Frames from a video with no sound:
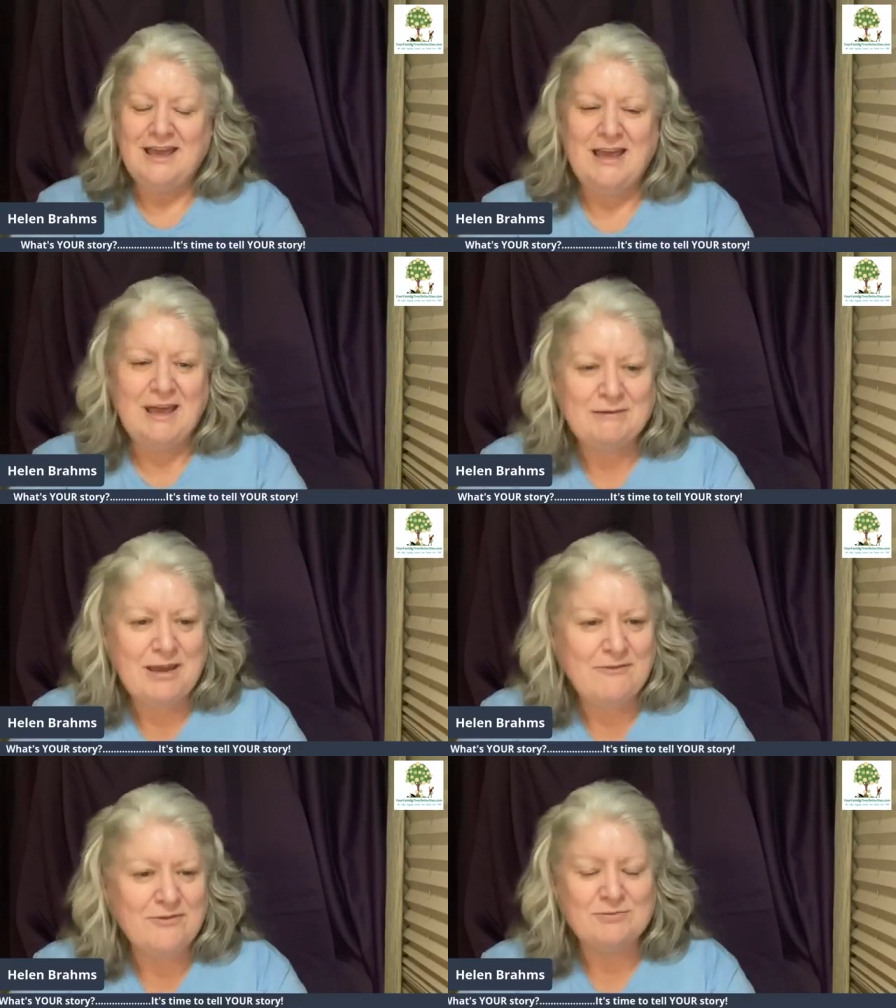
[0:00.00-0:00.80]

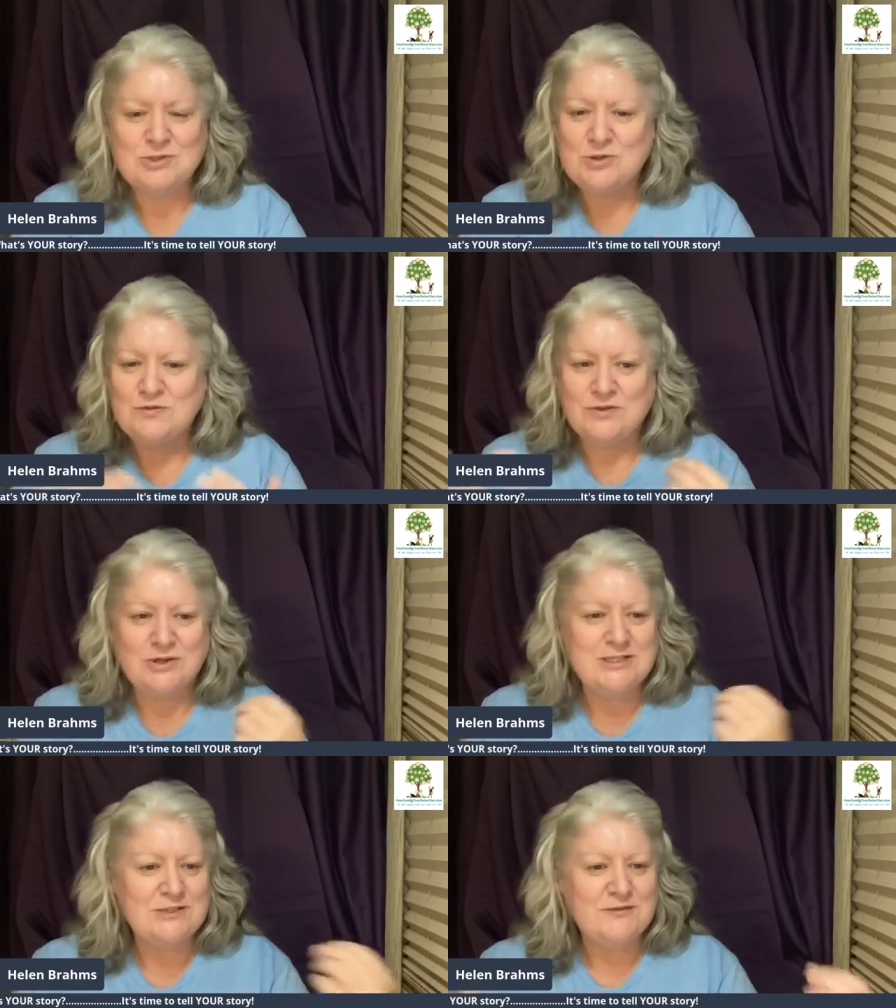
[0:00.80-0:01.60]
Come from two
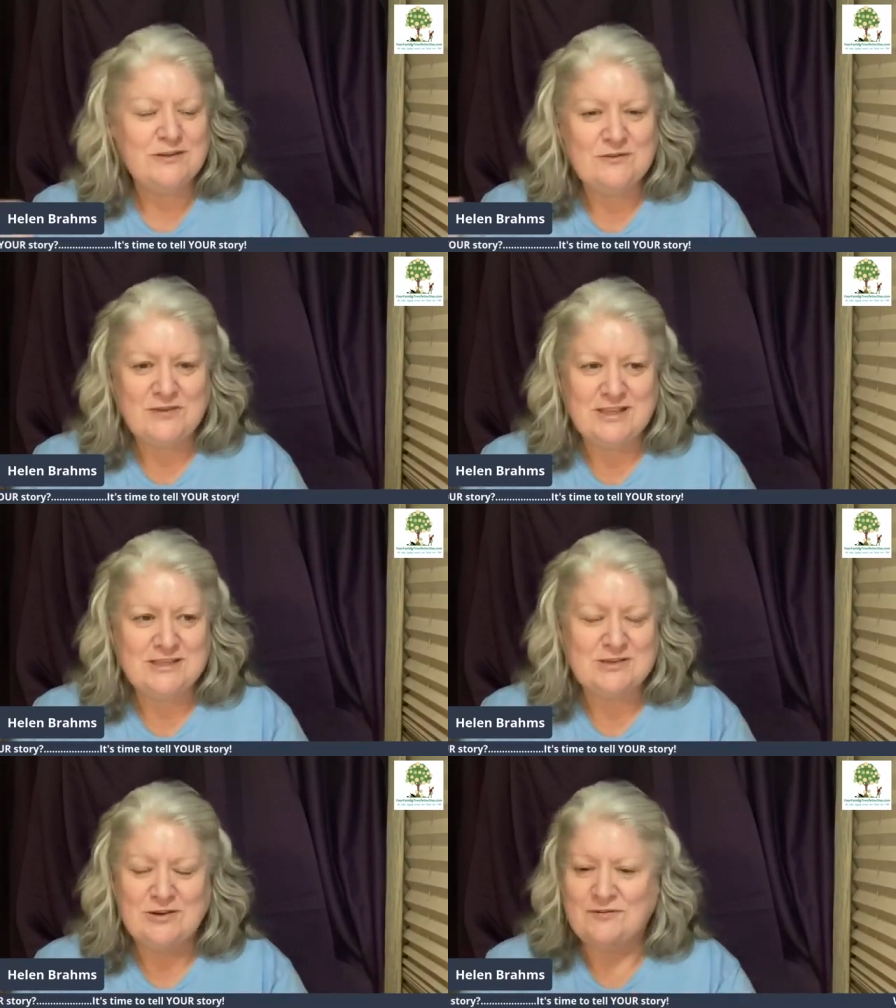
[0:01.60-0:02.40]
very different
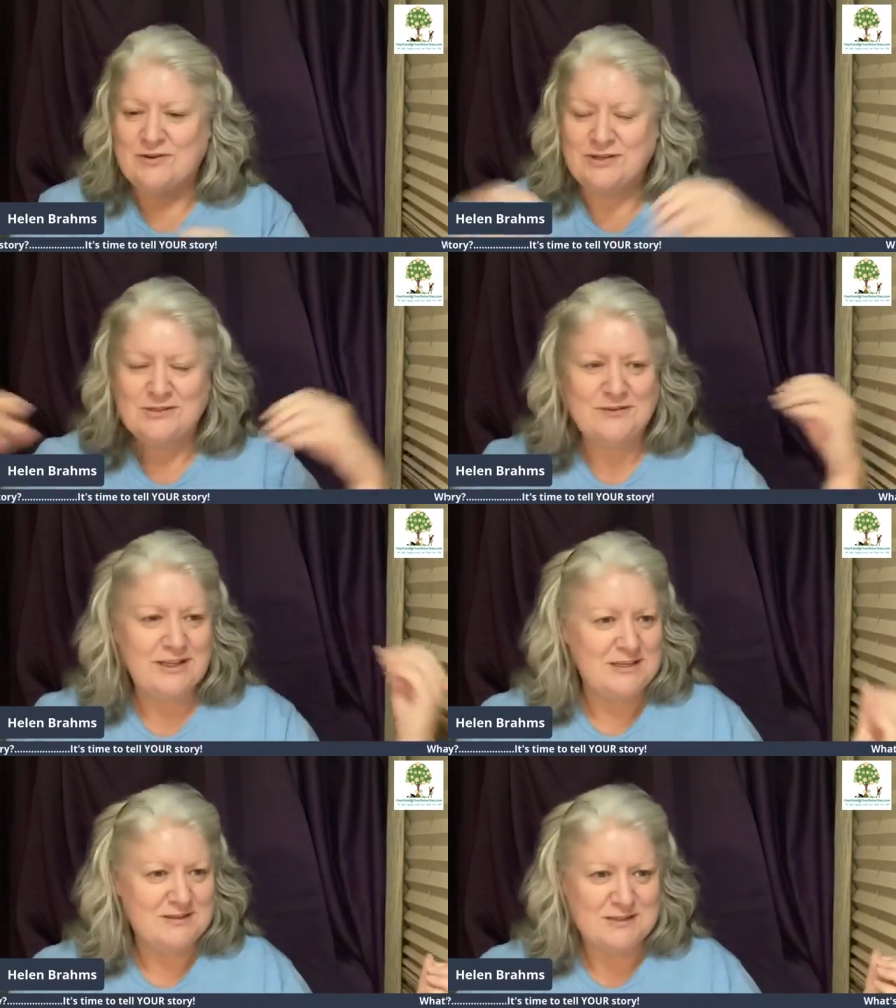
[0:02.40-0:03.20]
events on very
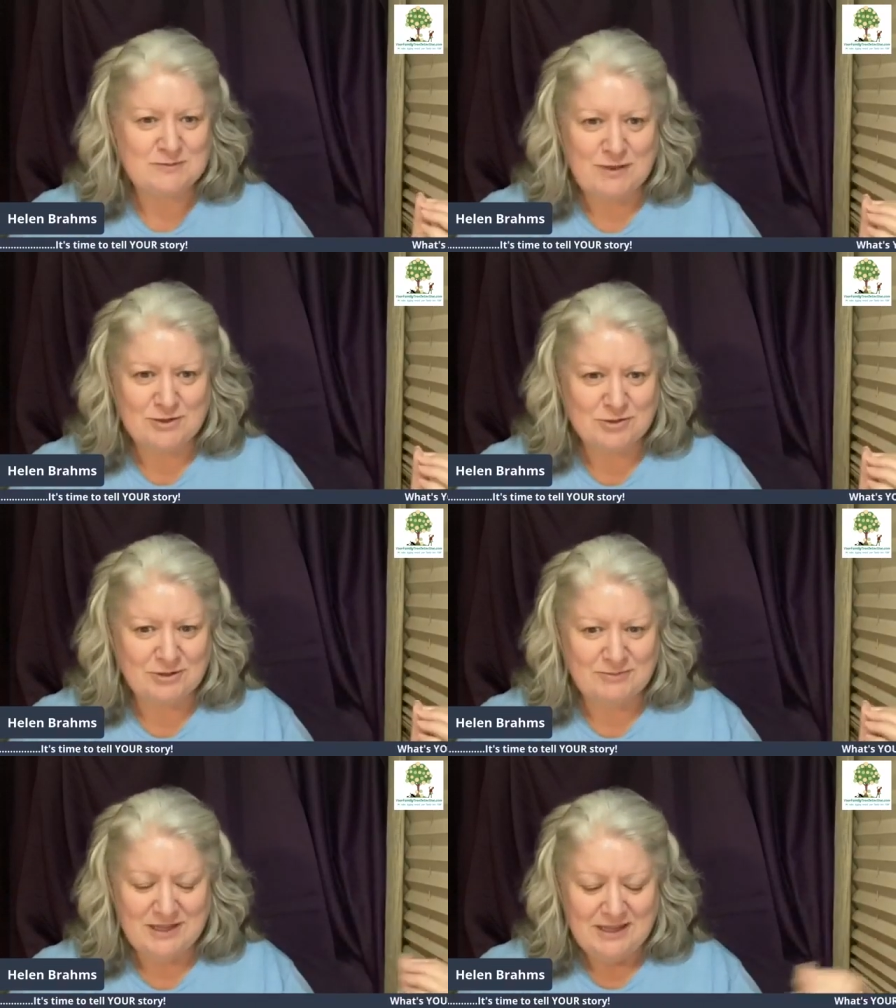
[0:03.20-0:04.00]
different ends of the
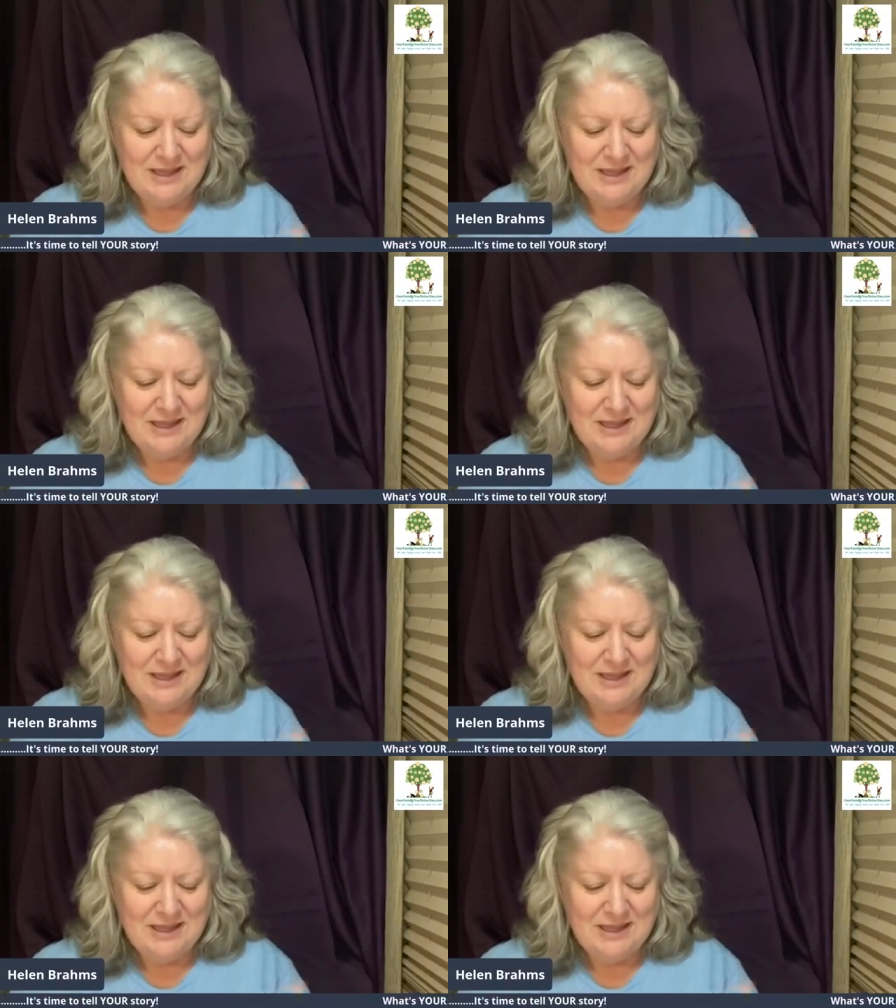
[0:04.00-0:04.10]
spectrum.